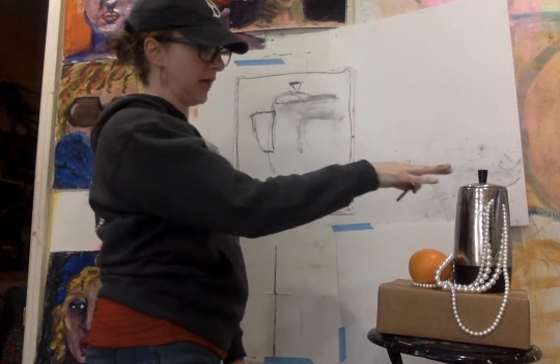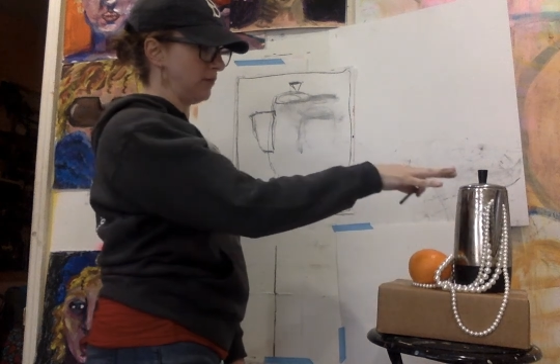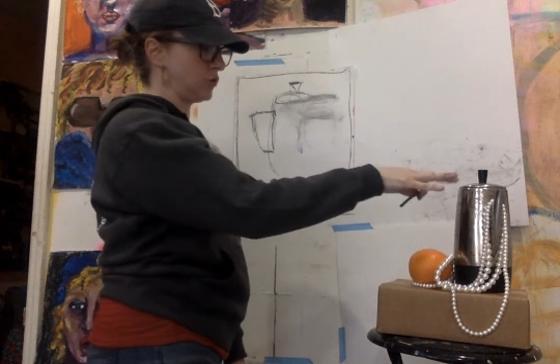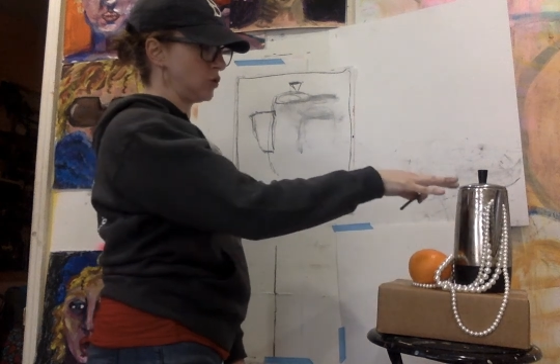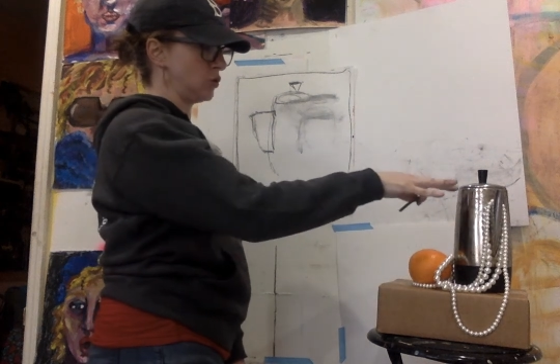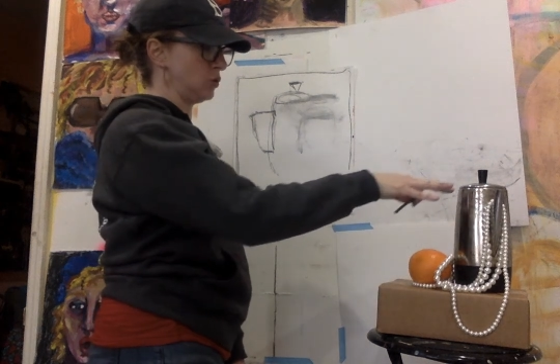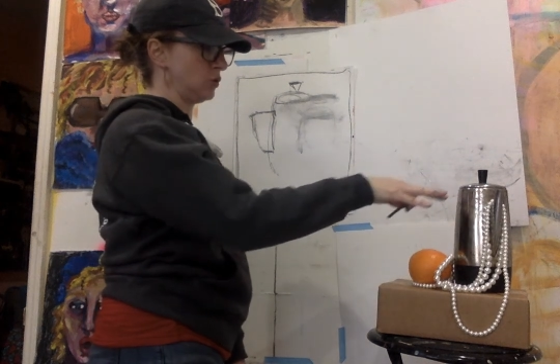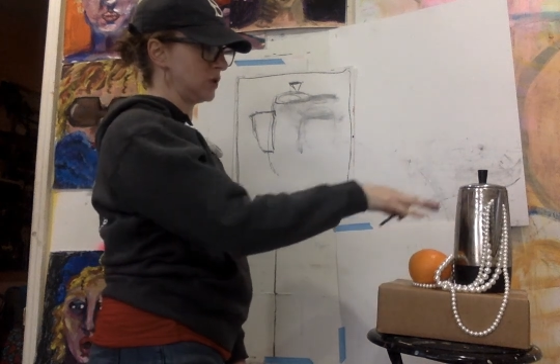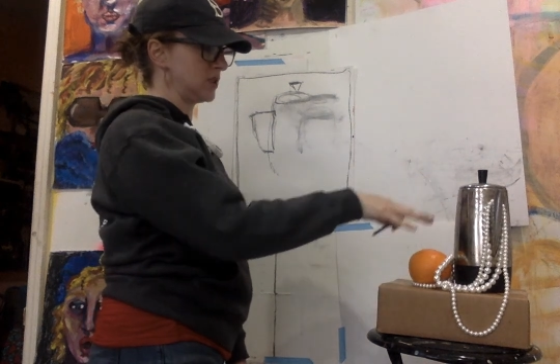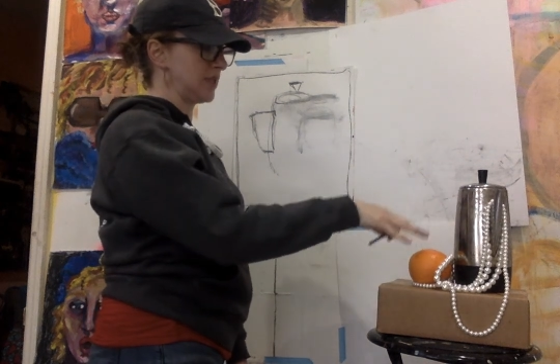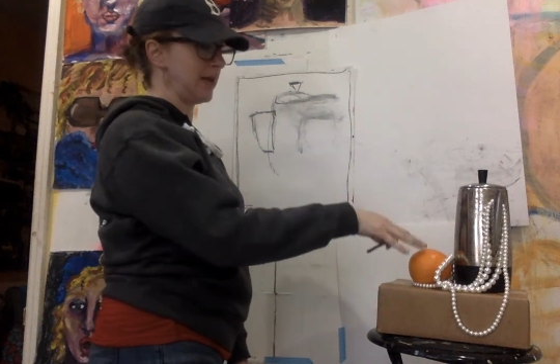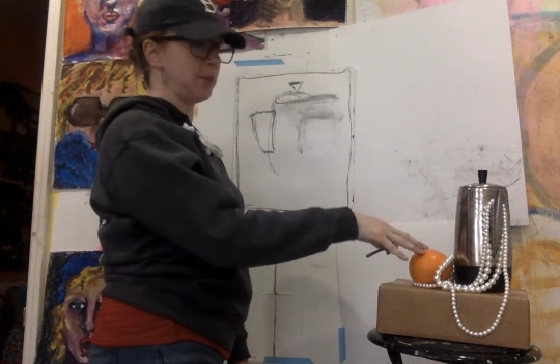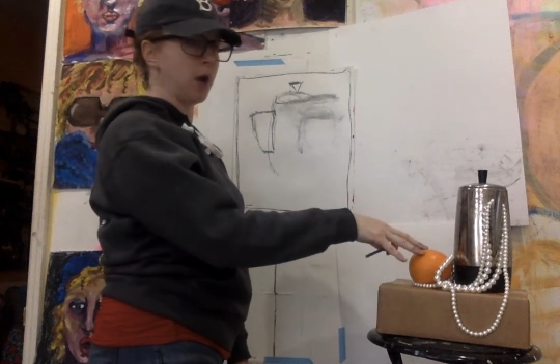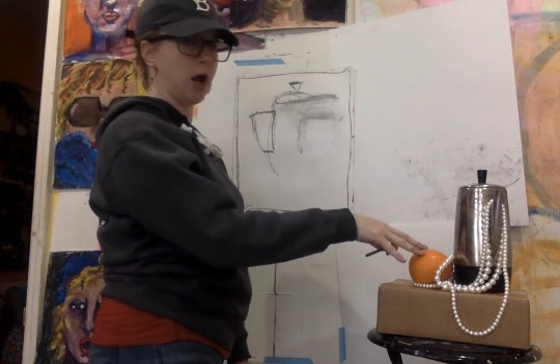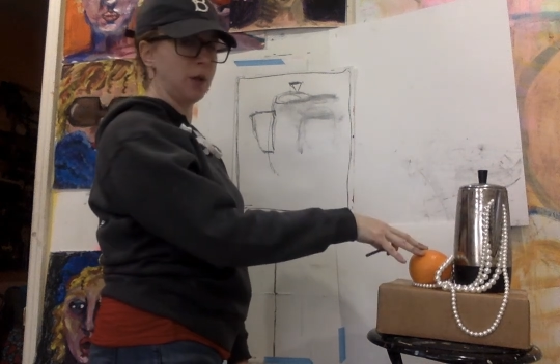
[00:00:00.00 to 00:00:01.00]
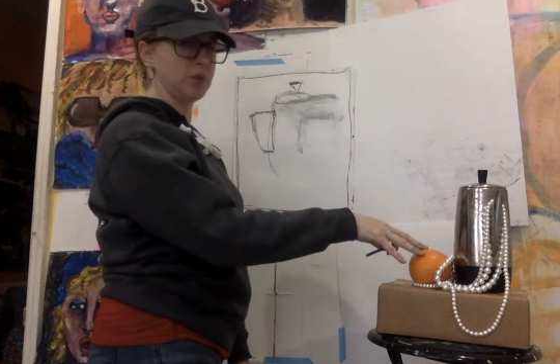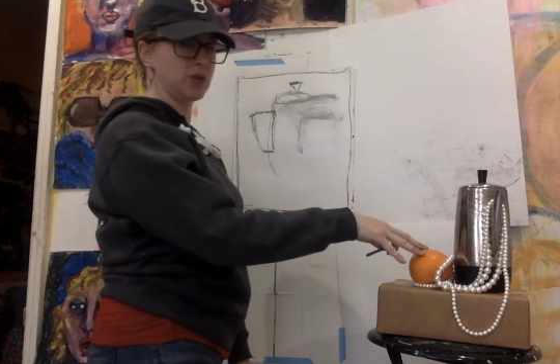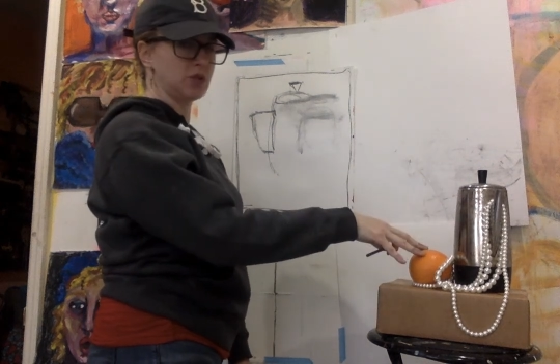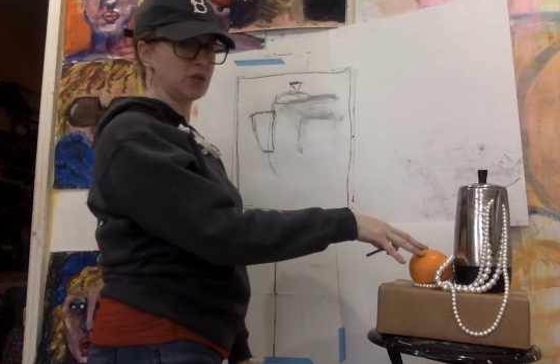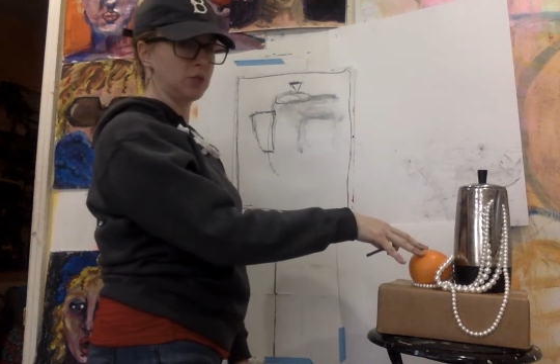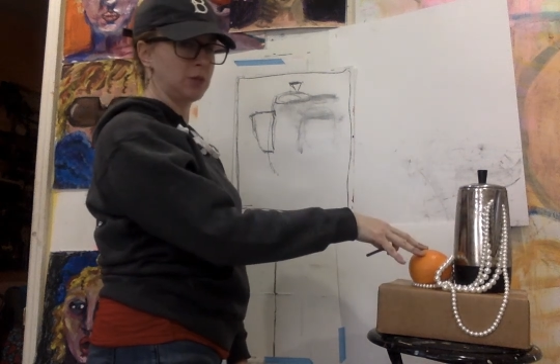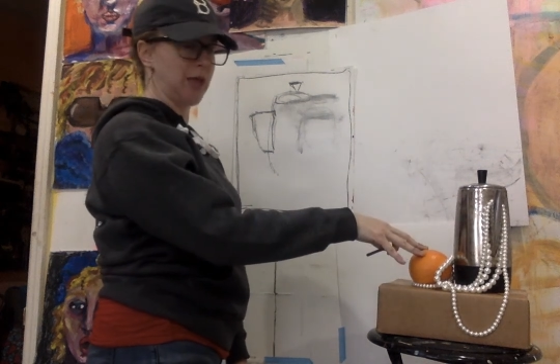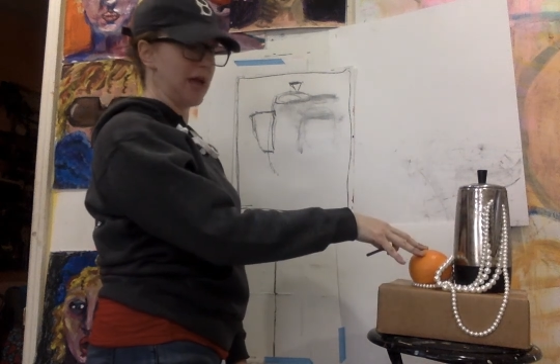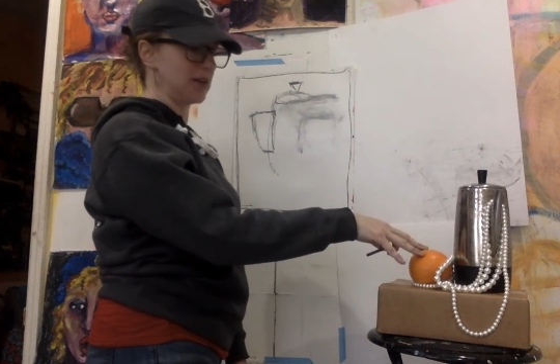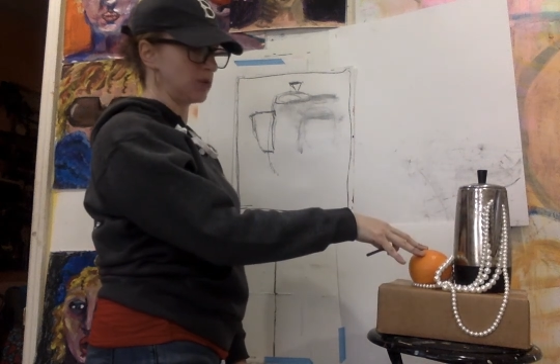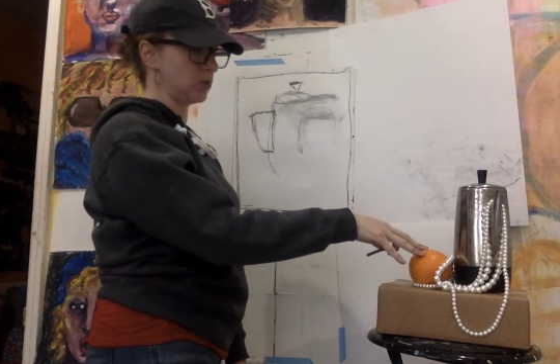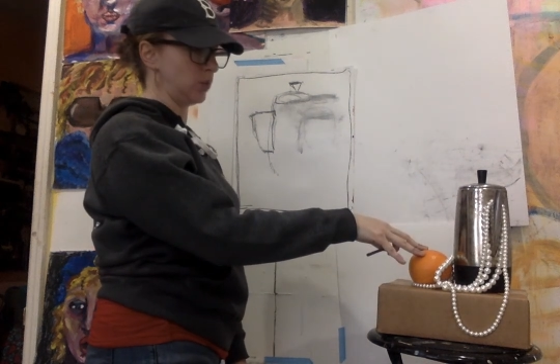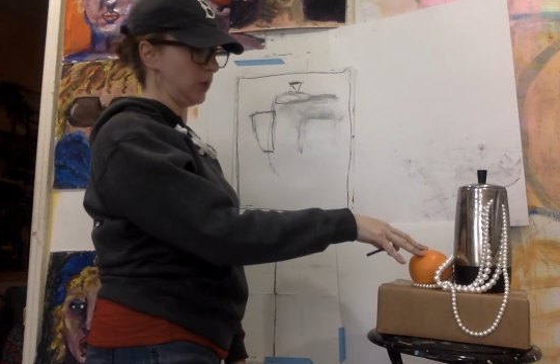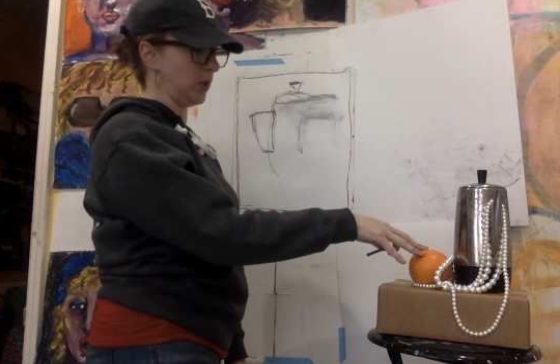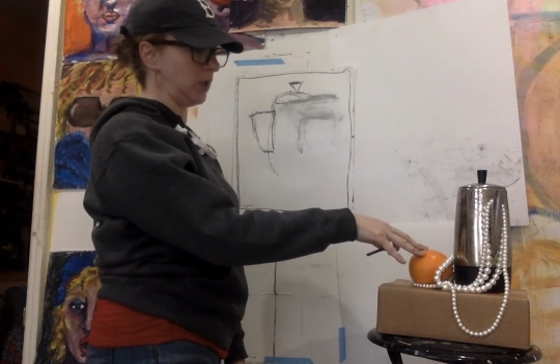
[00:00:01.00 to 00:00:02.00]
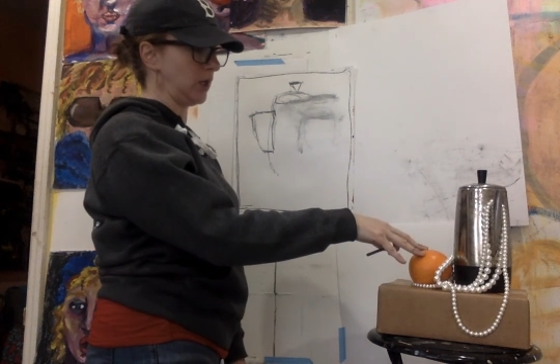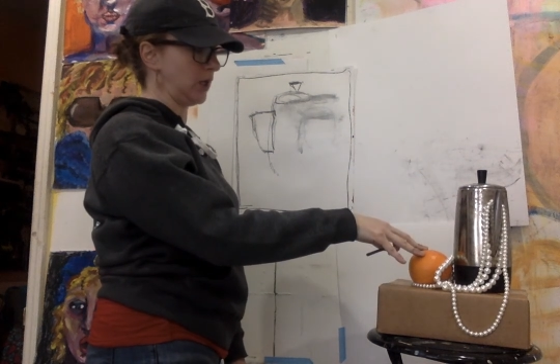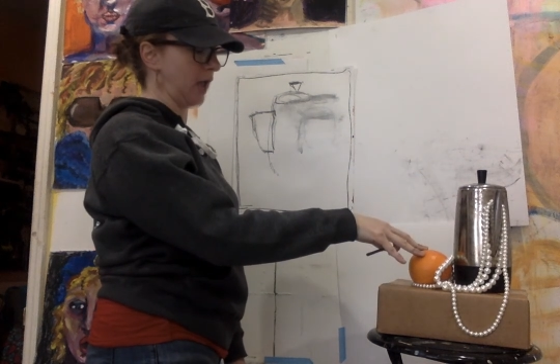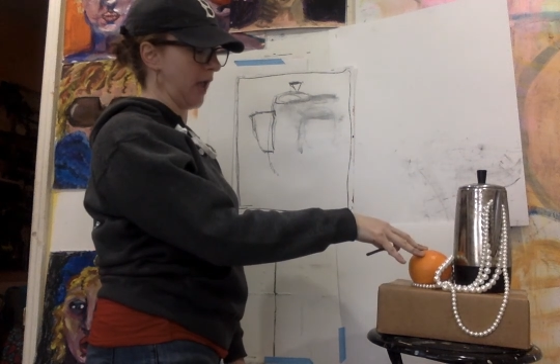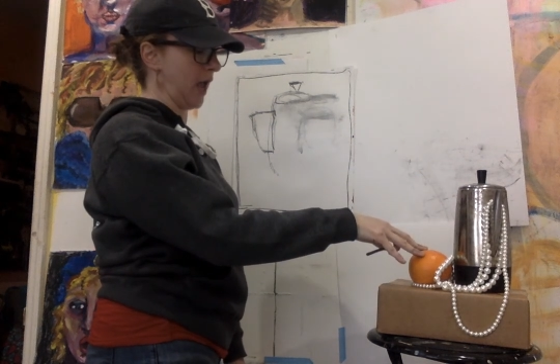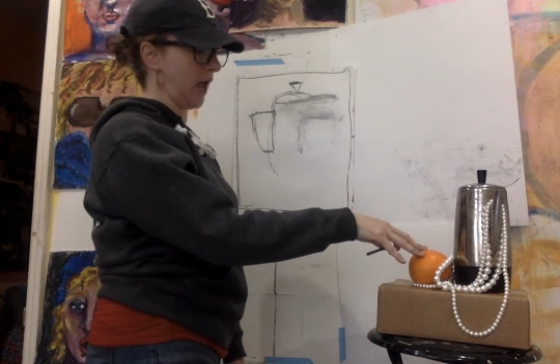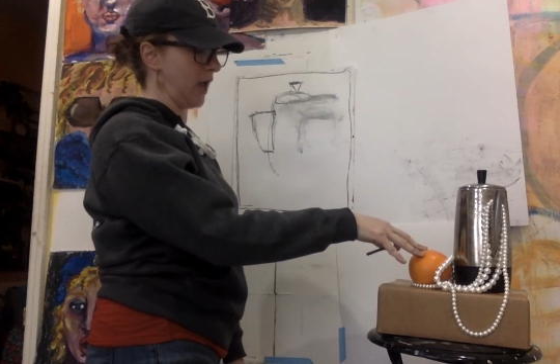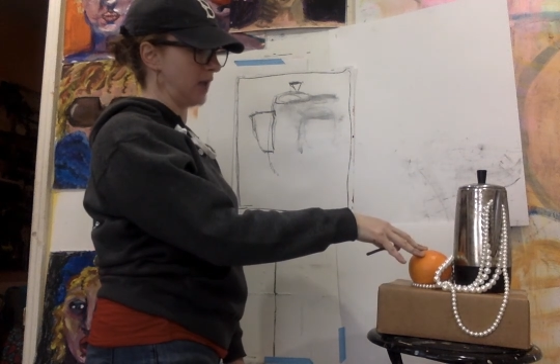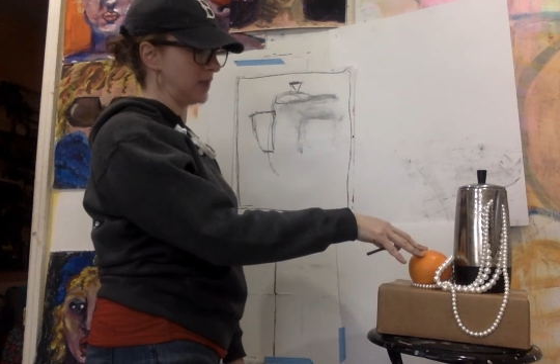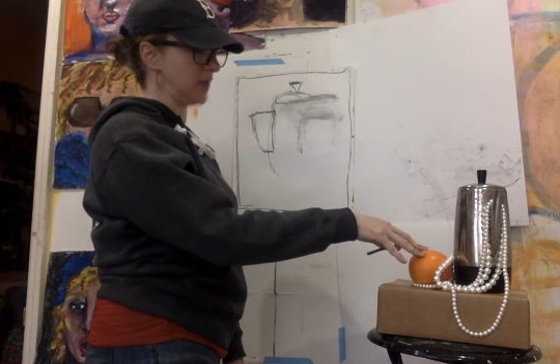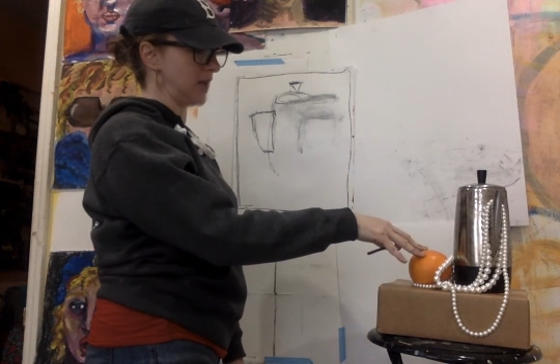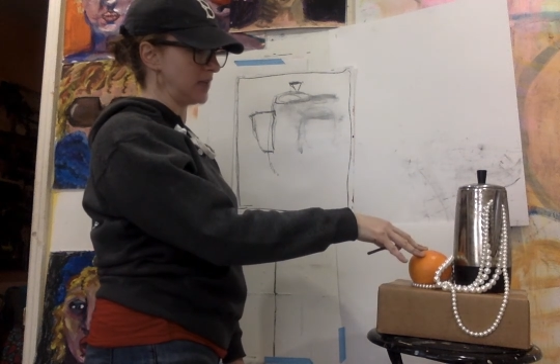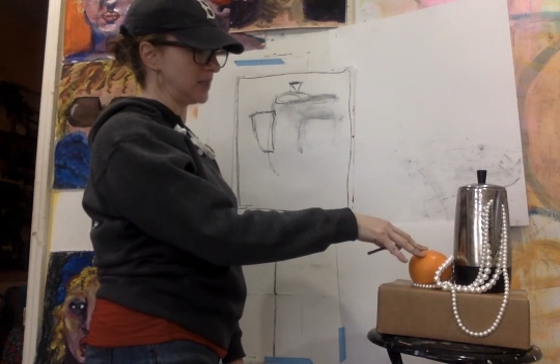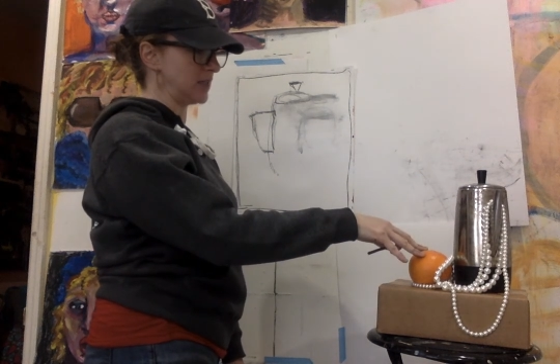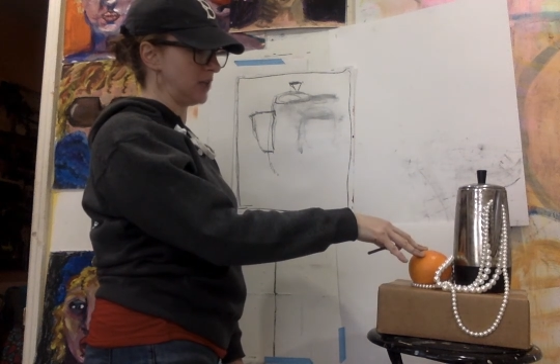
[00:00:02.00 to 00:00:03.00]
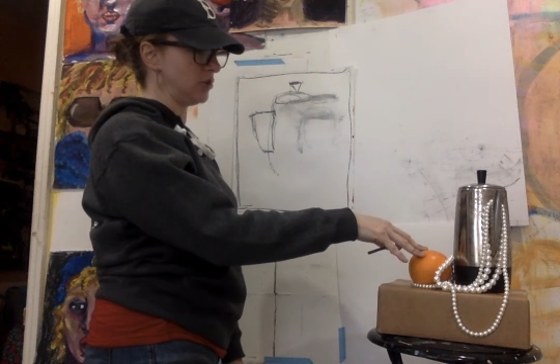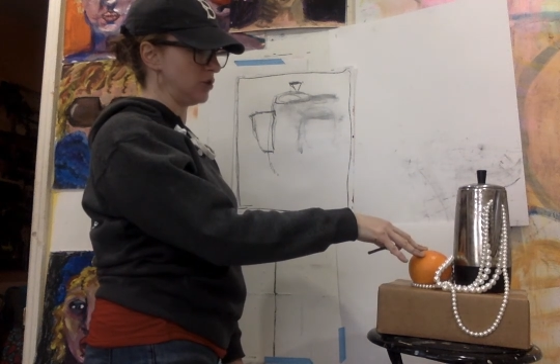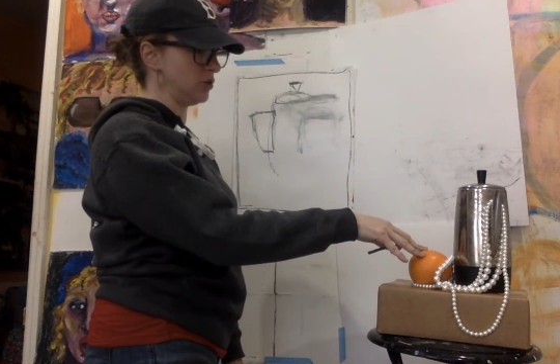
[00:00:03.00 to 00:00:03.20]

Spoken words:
I have two of the same objects from last week, and I said to